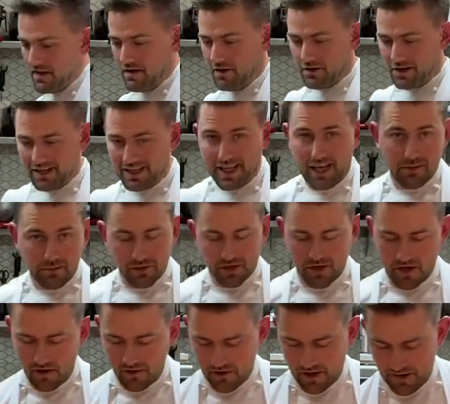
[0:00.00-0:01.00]
I'm going to keep
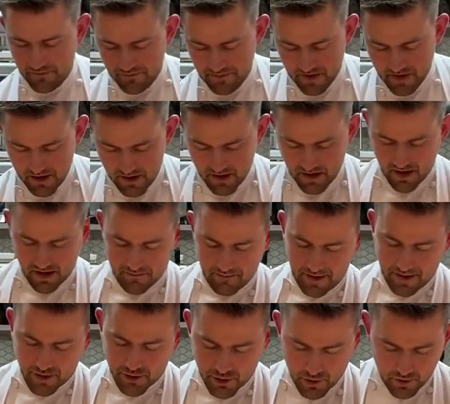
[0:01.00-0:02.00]
stirring it and
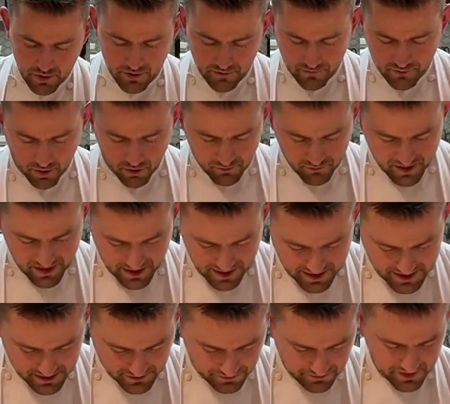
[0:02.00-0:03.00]
make sure you've got ready
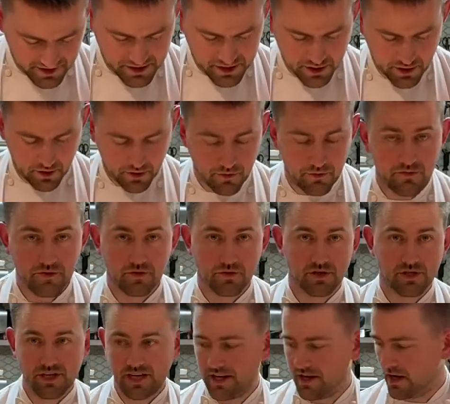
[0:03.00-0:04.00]
to finish it off your
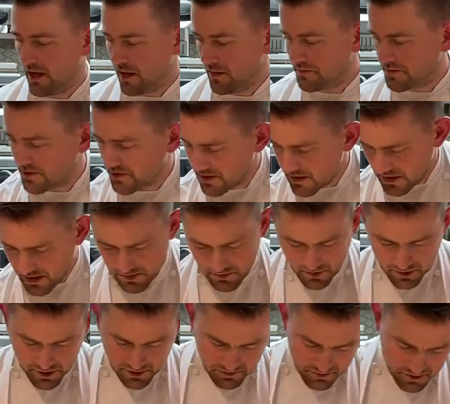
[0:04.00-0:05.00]
sea herbs which I'm